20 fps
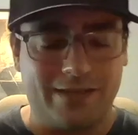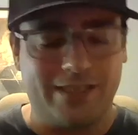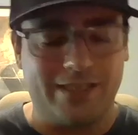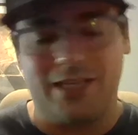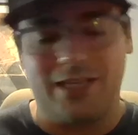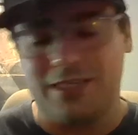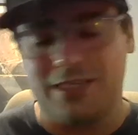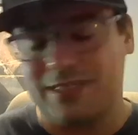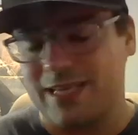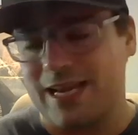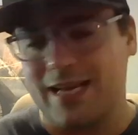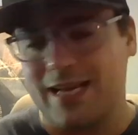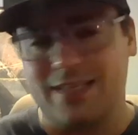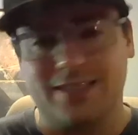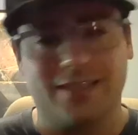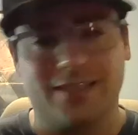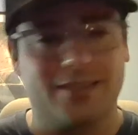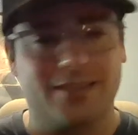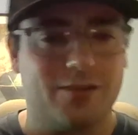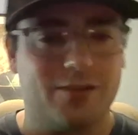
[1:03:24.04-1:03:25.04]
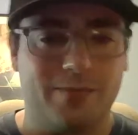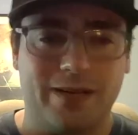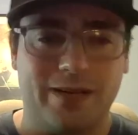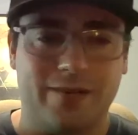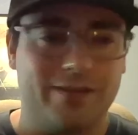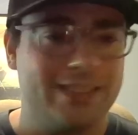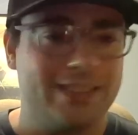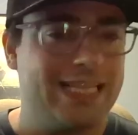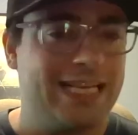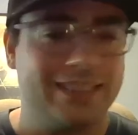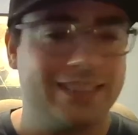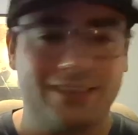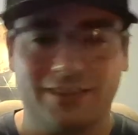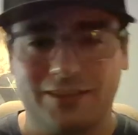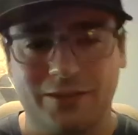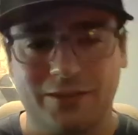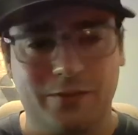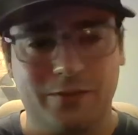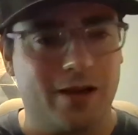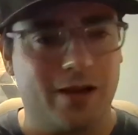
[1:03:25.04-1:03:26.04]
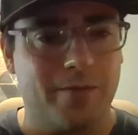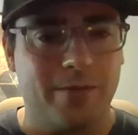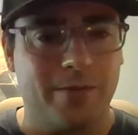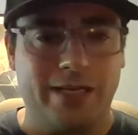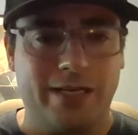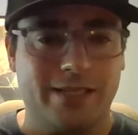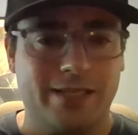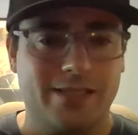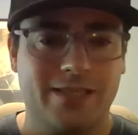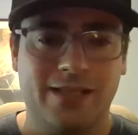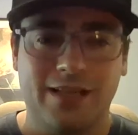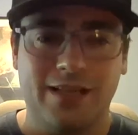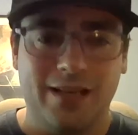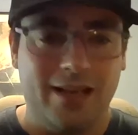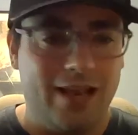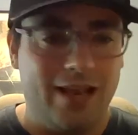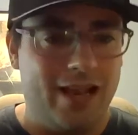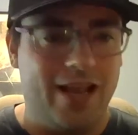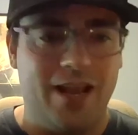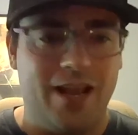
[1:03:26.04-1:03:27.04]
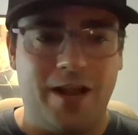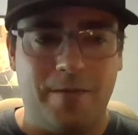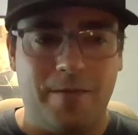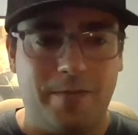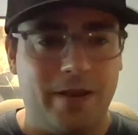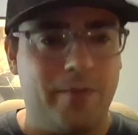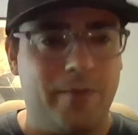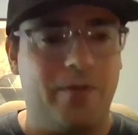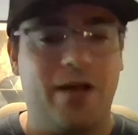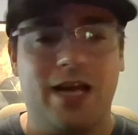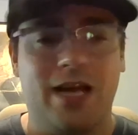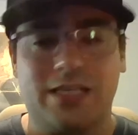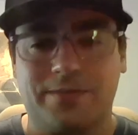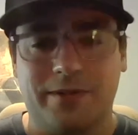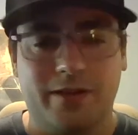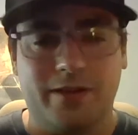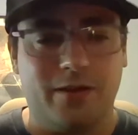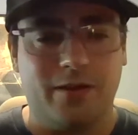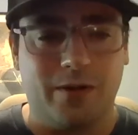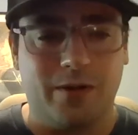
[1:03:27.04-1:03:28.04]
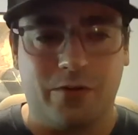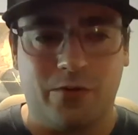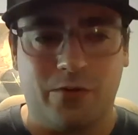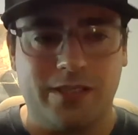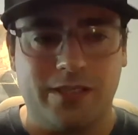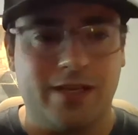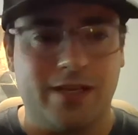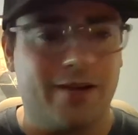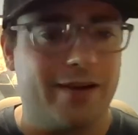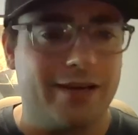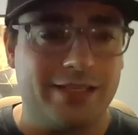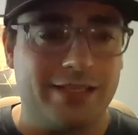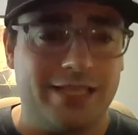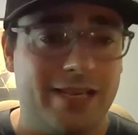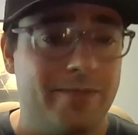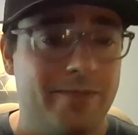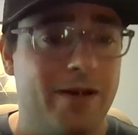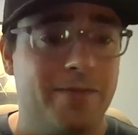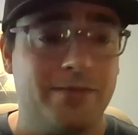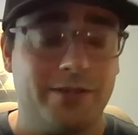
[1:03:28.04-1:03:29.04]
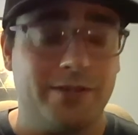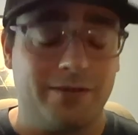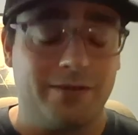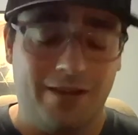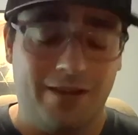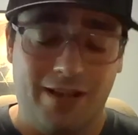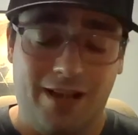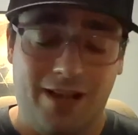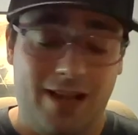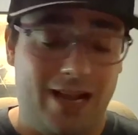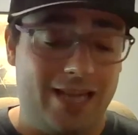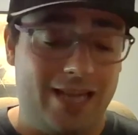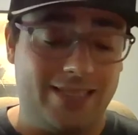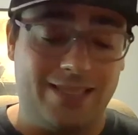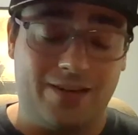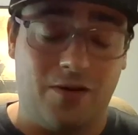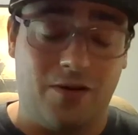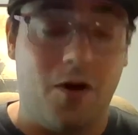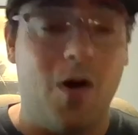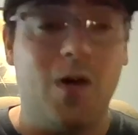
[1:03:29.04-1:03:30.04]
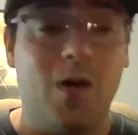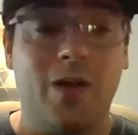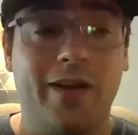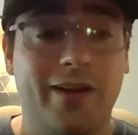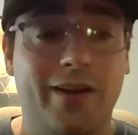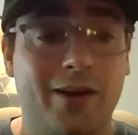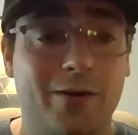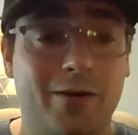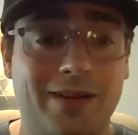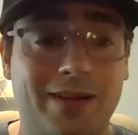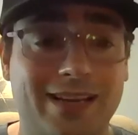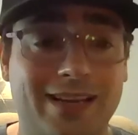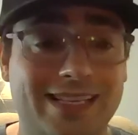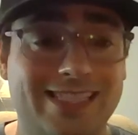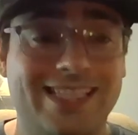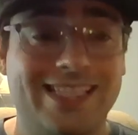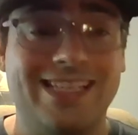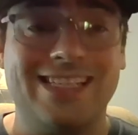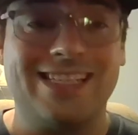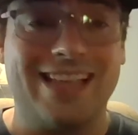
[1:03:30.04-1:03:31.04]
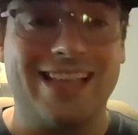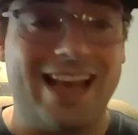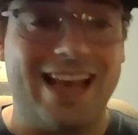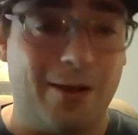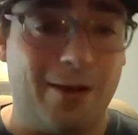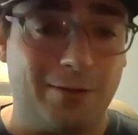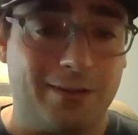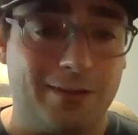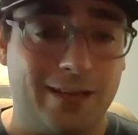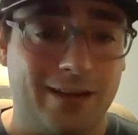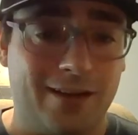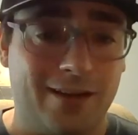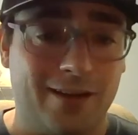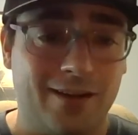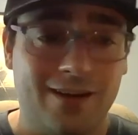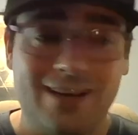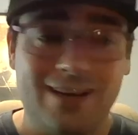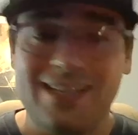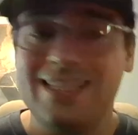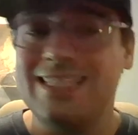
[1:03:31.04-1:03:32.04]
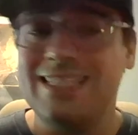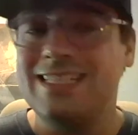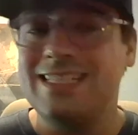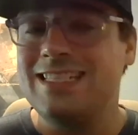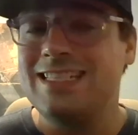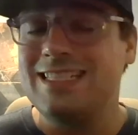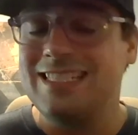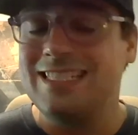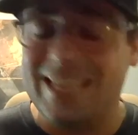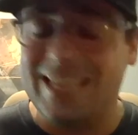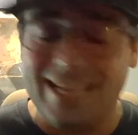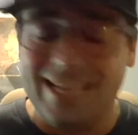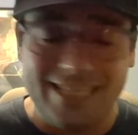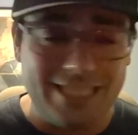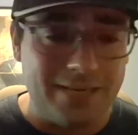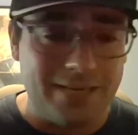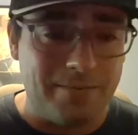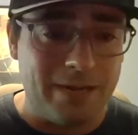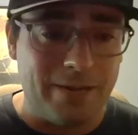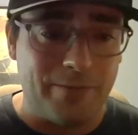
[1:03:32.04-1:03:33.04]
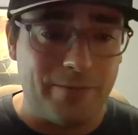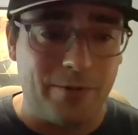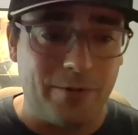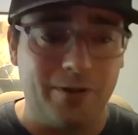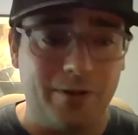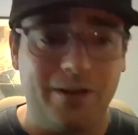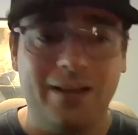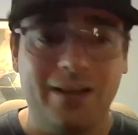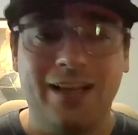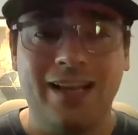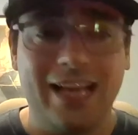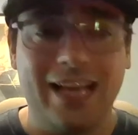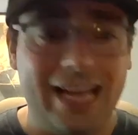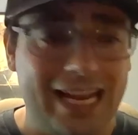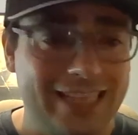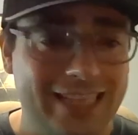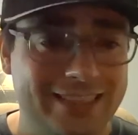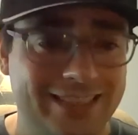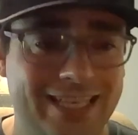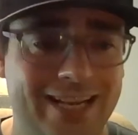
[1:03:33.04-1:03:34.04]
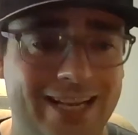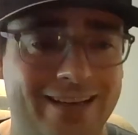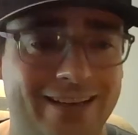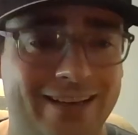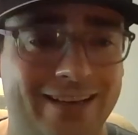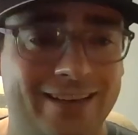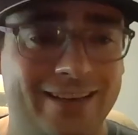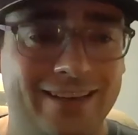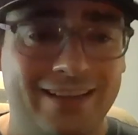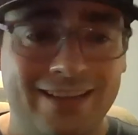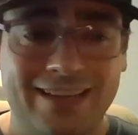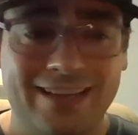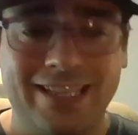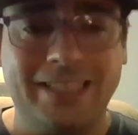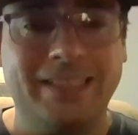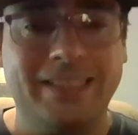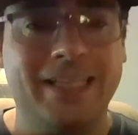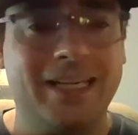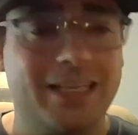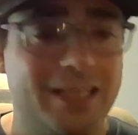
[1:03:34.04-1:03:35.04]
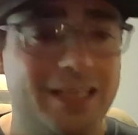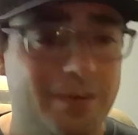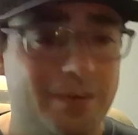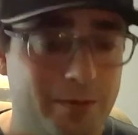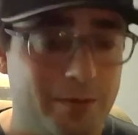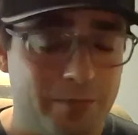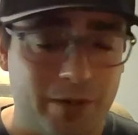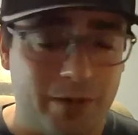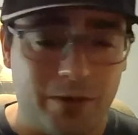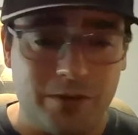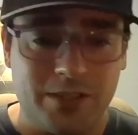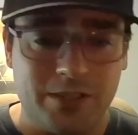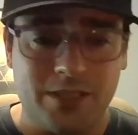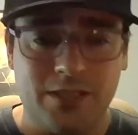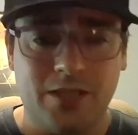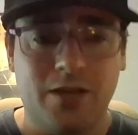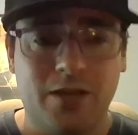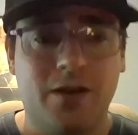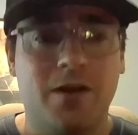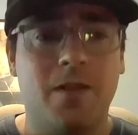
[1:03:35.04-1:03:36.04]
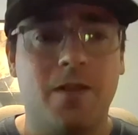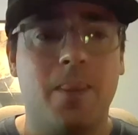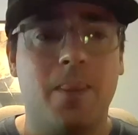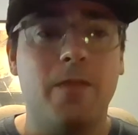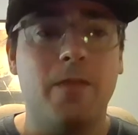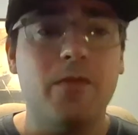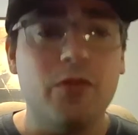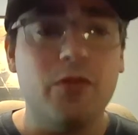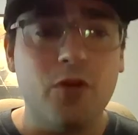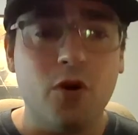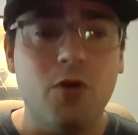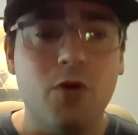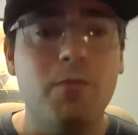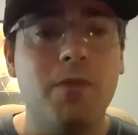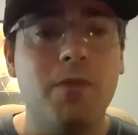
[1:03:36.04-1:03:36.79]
sales tactics, so many different tactics to new companies, and people ask me, what's Eric and his team up to? I said, all I know is he is out there teaching people, educating, getting them on boats. No